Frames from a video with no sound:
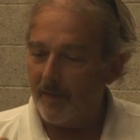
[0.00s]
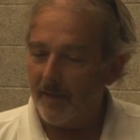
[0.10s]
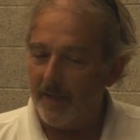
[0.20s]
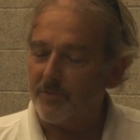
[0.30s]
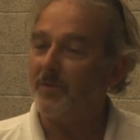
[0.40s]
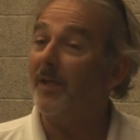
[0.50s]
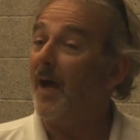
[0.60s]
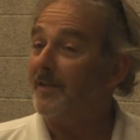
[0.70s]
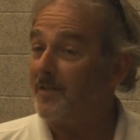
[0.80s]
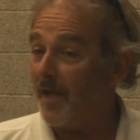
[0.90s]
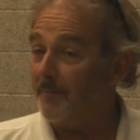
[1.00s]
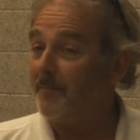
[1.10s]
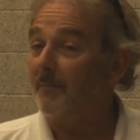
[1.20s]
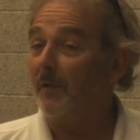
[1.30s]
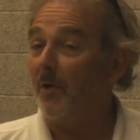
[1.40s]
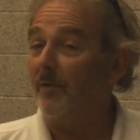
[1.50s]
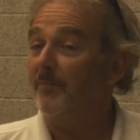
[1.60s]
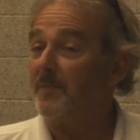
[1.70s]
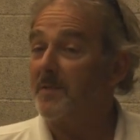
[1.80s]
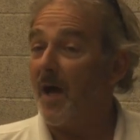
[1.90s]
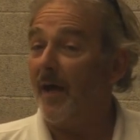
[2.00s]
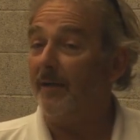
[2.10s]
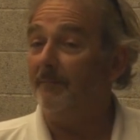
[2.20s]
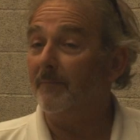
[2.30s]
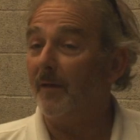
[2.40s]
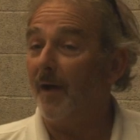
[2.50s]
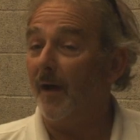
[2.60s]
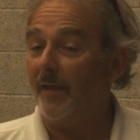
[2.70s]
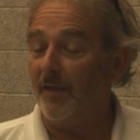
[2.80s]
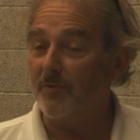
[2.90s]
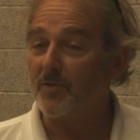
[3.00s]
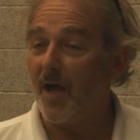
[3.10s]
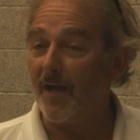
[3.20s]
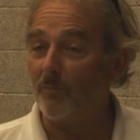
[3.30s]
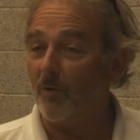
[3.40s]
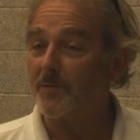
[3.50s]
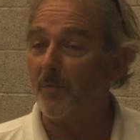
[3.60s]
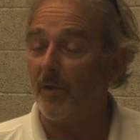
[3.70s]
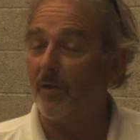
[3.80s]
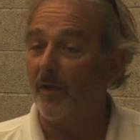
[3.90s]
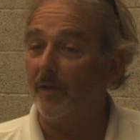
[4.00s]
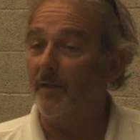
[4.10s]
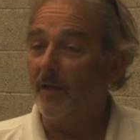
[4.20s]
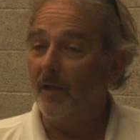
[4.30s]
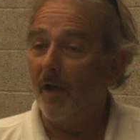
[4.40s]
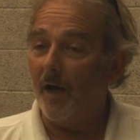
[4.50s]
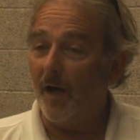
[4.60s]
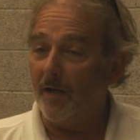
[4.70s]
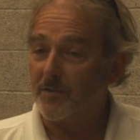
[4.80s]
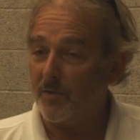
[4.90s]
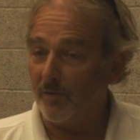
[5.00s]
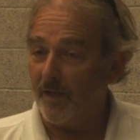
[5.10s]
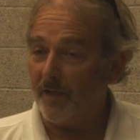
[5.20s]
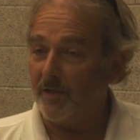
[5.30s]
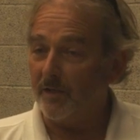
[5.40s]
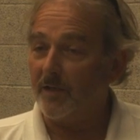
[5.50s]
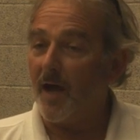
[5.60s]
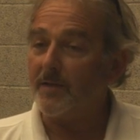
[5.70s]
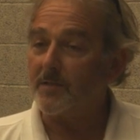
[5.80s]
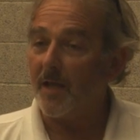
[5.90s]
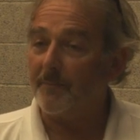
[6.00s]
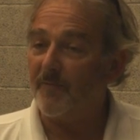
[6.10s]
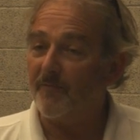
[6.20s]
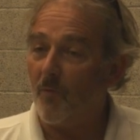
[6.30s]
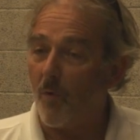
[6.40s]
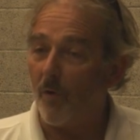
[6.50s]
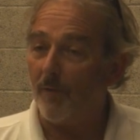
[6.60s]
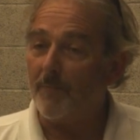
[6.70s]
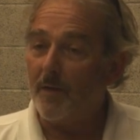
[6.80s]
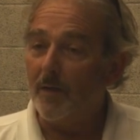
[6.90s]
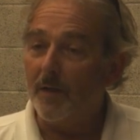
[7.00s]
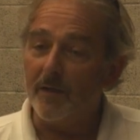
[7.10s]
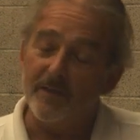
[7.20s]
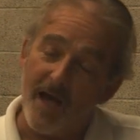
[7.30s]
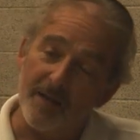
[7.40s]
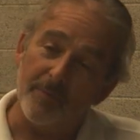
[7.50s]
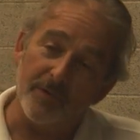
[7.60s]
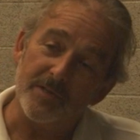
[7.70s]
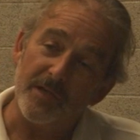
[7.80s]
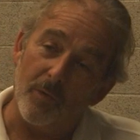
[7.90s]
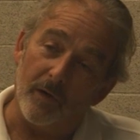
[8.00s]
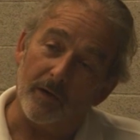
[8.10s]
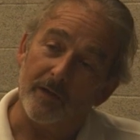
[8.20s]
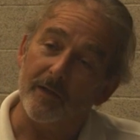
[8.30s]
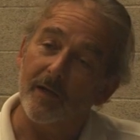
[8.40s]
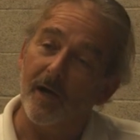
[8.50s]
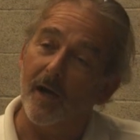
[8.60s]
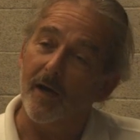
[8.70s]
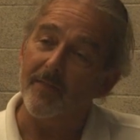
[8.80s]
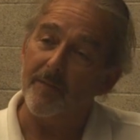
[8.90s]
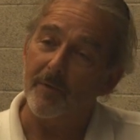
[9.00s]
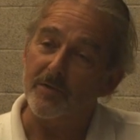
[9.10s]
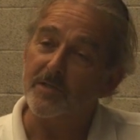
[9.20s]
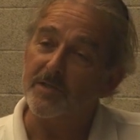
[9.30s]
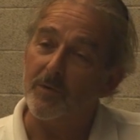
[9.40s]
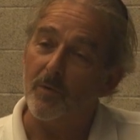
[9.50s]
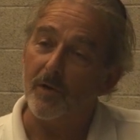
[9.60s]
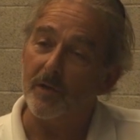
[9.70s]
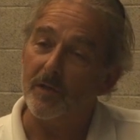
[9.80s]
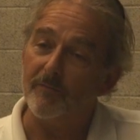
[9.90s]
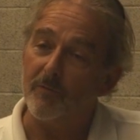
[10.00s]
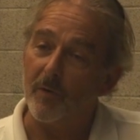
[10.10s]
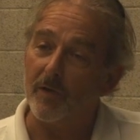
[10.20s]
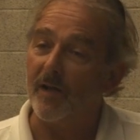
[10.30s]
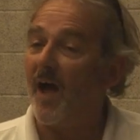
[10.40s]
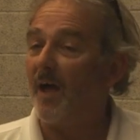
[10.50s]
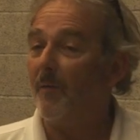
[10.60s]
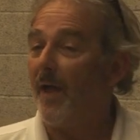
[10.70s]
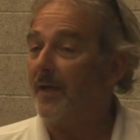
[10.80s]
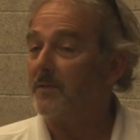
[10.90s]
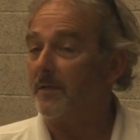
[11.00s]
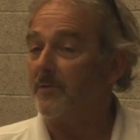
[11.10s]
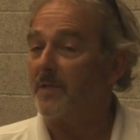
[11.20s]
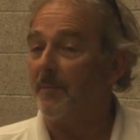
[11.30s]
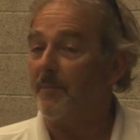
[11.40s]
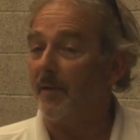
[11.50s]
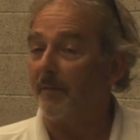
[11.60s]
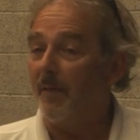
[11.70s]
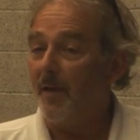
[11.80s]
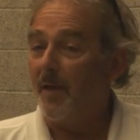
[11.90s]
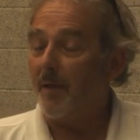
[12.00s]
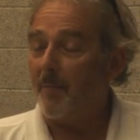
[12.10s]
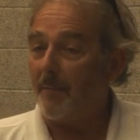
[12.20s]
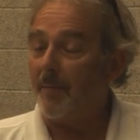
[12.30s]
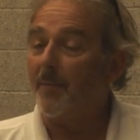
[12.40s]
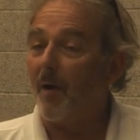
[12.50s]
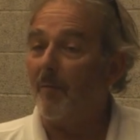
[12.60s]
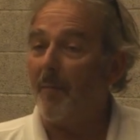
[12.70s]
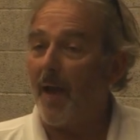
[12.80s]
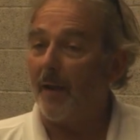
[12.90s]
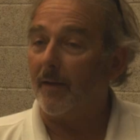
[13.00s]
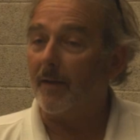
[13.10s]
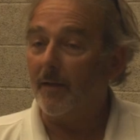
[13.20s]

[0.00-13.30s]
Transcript: Interesting concept, loading from the side. Either side works pretty good. Certainly a good concept for non-emergency work. The emergency work, if you're working on a highway accident or something, might be problematic.